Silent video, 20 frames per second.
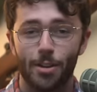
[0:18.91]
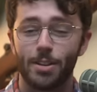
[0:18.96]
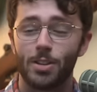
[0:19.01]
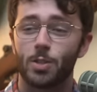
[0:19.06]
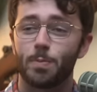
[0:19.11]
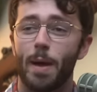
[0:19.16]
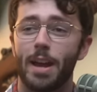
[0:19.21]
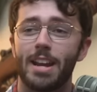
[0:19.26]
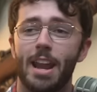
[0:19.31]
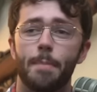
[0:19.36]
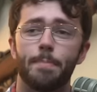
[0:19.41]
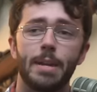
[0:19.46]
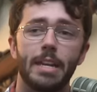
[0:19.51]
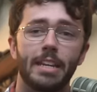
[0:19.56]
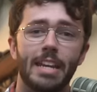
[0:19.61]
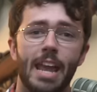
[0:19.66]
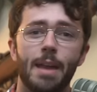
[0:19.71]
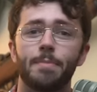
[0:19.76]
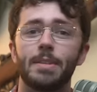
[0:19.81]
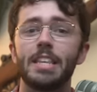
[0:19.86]
And despite not being
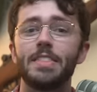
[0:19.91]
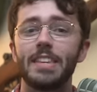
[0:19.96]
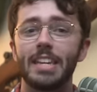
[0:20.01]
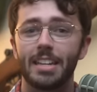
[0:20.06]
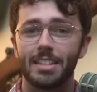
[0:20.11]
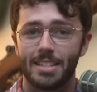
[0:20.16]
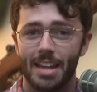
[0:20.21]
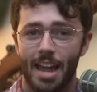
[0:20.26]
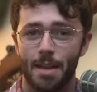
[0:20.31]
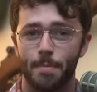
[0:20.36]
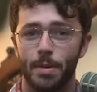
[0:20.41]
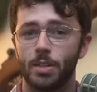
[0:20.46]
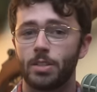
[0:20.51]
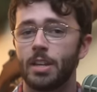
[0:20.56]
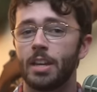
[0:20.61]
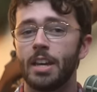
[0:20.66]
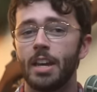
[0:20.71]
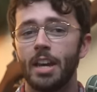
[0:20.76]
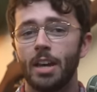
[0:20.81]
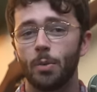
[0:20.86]
named in the indictment,
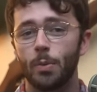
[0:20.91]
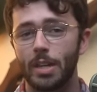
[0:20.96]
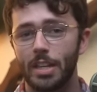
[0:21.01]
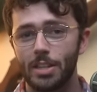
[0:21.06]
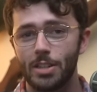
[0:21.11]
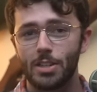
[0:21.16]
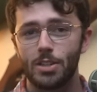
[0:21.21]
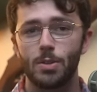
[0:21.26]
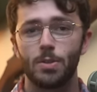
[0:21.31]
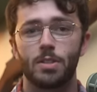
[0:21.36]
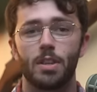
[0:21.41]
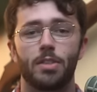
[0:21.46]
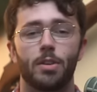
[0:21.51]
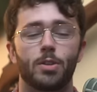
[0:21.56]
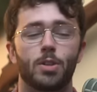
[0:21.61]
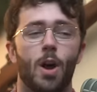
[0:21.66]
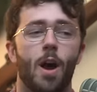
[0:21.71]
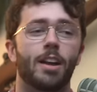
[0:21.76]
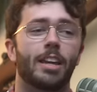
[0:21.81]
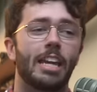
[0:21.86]
we can deduce that they're
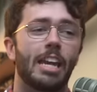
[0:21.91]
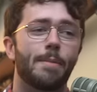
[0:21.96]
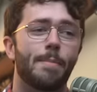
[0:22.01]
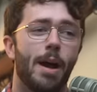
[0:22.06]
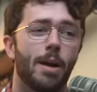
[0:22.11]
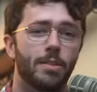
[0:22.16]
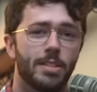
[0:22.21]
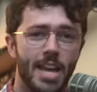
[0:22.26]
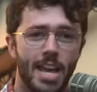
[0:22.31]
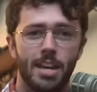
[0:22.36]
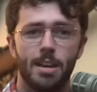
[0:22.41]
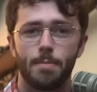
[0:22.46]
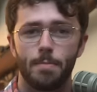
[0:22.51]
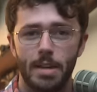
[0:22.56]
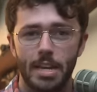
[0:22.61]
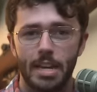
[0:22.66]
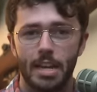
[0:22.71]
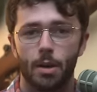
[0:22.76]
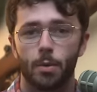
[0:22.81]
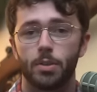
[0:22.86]
talking about Tenet
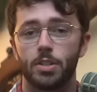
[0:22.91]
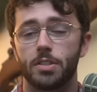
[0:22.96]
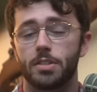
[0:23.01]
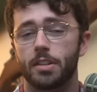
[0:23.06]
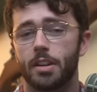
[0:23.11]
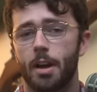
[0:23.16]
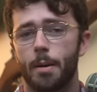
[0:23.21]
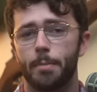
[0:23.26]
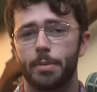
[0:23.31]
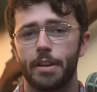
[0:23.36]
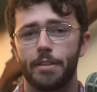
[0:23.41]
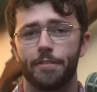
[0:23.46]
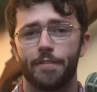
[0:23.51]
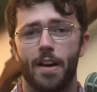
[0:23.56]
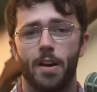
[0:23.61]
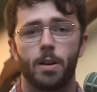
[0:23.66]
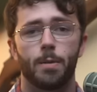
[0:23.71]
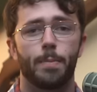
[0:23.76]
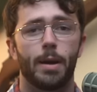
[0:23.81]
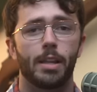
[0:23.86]
Media, which is a company
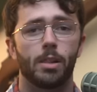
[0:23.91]
founded by